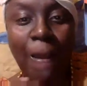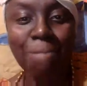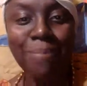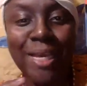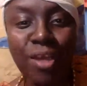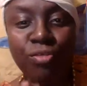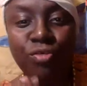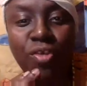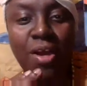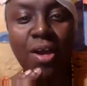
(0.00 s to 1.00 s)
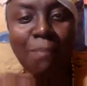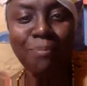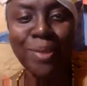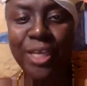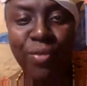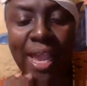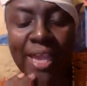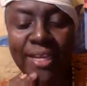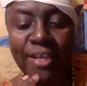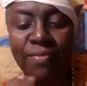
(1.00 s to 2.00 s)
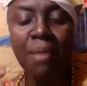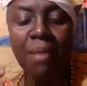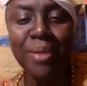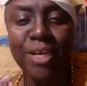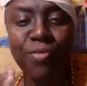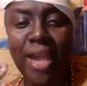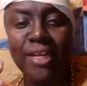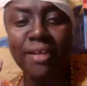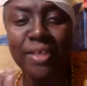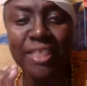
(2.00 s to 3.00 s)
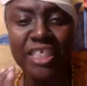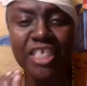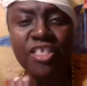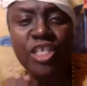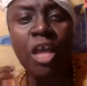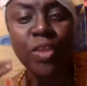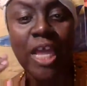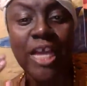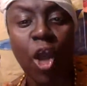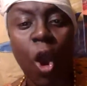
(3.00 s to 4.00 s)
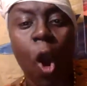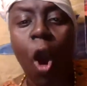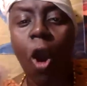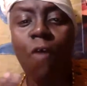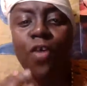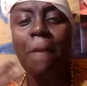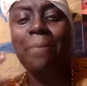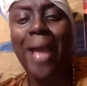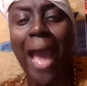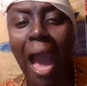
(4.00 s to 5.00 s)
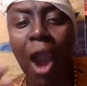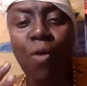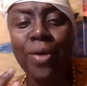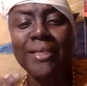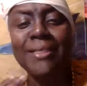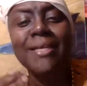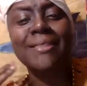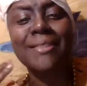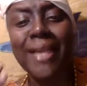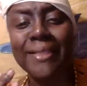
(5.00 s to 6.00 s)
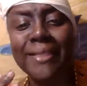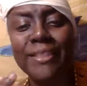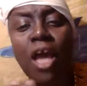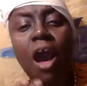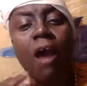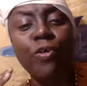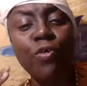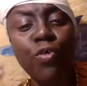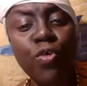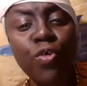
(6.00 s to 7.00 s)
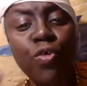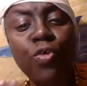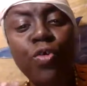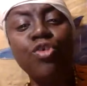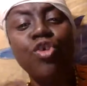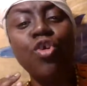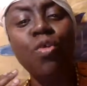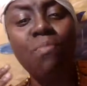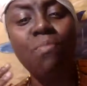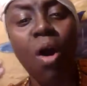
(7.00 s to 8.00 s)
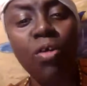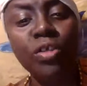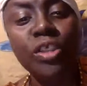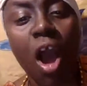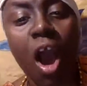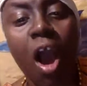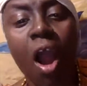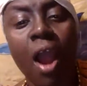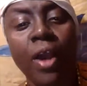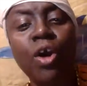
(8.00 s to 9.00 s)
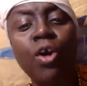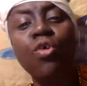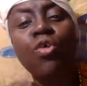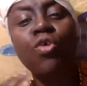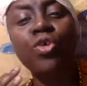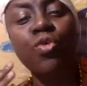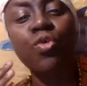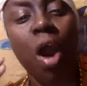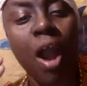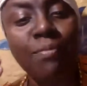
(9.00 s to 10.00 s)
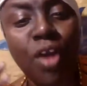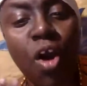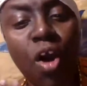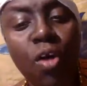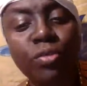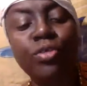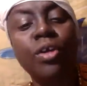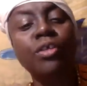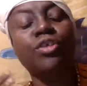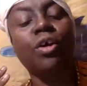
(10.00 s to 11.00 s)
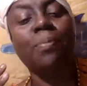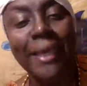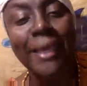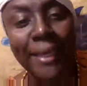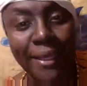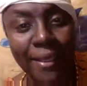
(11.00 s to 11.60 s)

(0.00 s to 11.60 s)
be creative. Be creative in the sense there's an overpowering sense of who you most are, who you are known to be.